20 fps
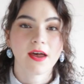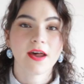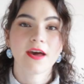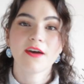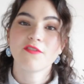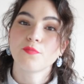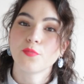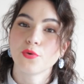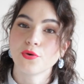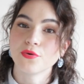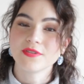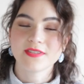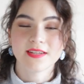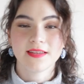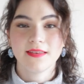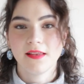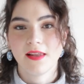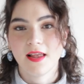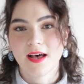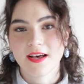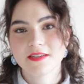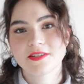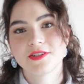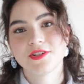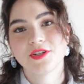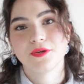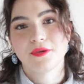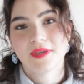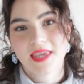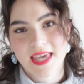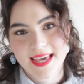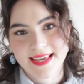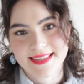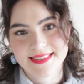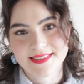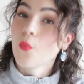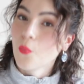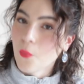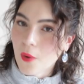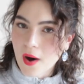I have bought in the last 2
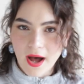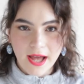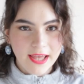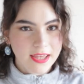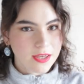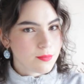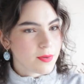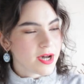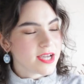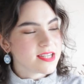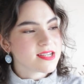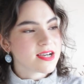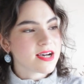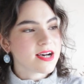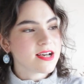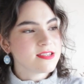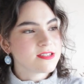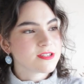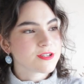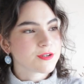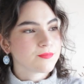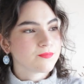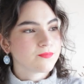years. Why, you might ask?